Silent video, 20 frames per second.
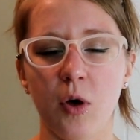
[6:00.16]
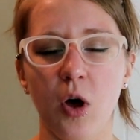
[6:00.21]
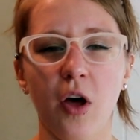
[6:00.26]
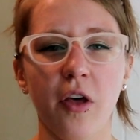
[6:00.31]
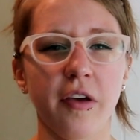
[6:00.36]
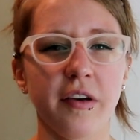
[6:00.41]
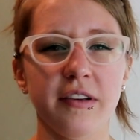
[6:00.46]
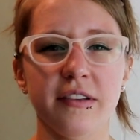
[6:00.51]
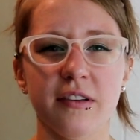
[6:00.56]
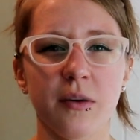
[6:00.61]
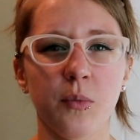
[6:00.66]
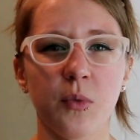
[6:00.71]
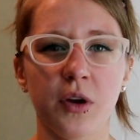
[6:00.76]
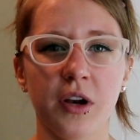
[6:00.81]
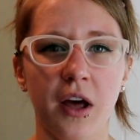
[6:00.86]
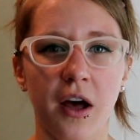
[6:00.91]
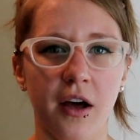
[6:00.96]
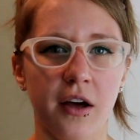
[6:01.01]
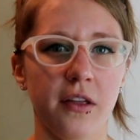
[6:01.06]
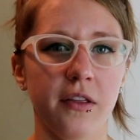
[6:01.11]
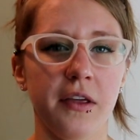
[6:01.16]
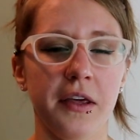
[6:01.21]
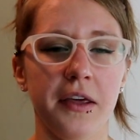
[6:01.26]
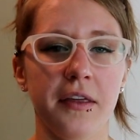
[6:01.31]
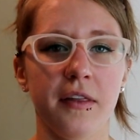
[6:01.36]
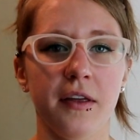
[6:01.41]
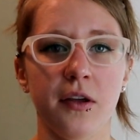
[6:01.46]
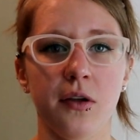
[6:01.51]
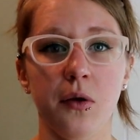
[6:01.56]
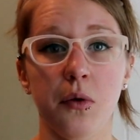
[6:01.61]
calling someone
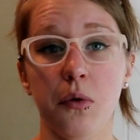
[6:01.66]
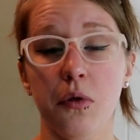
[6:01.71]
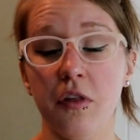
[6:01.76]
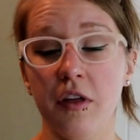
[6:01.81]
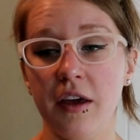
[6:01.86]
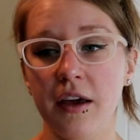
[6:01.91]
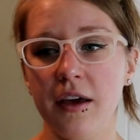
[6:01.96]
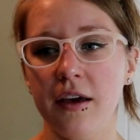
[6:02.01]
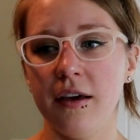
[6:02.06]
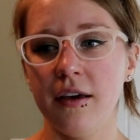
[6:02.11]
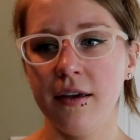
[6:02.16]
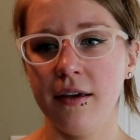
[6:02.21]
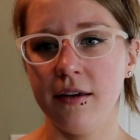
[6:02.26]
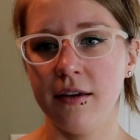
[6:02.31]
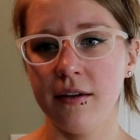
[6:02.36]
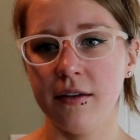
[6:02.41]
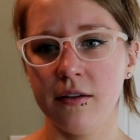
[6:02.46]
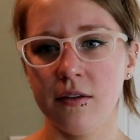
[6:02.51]
ugly that you think